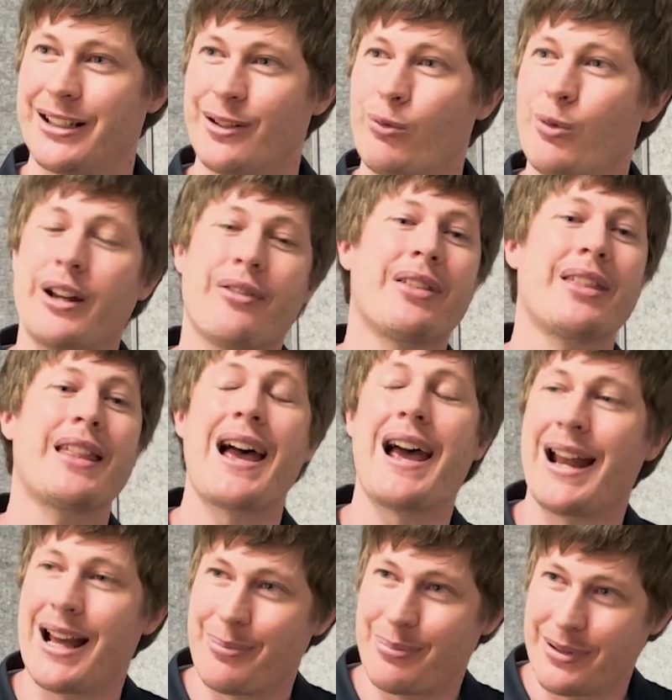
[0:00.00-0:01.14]
What if that
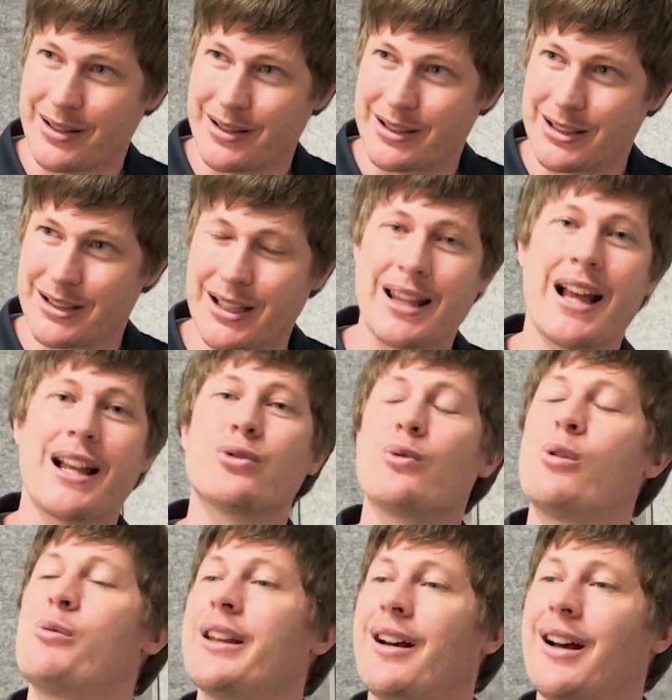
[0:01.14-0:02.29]
happens? That's
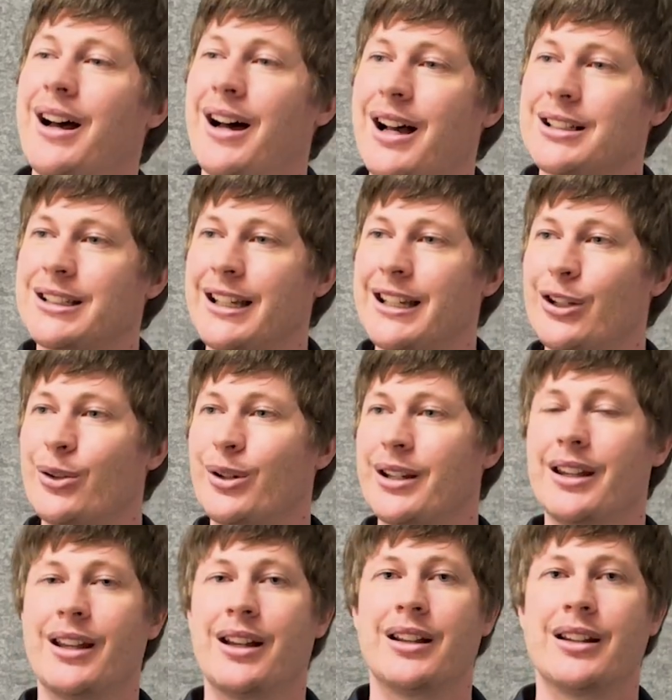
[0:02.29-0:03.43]
what we are asking you
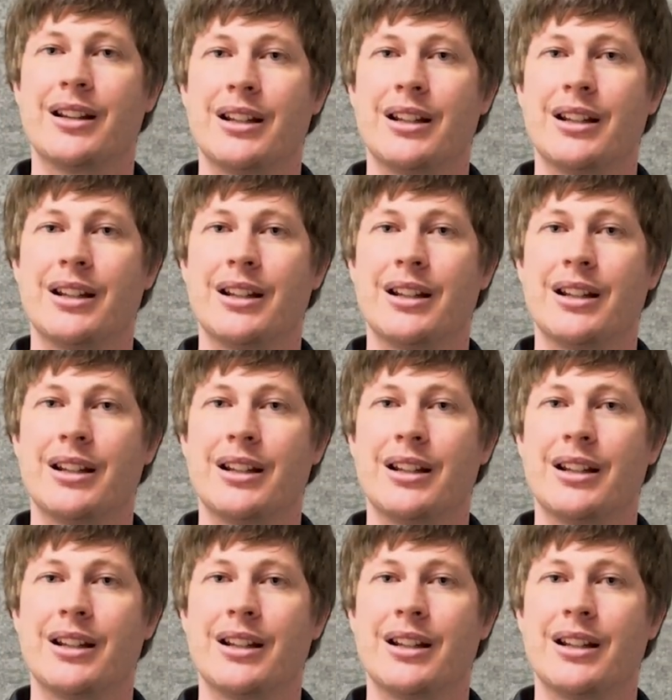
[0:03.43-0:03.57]
here.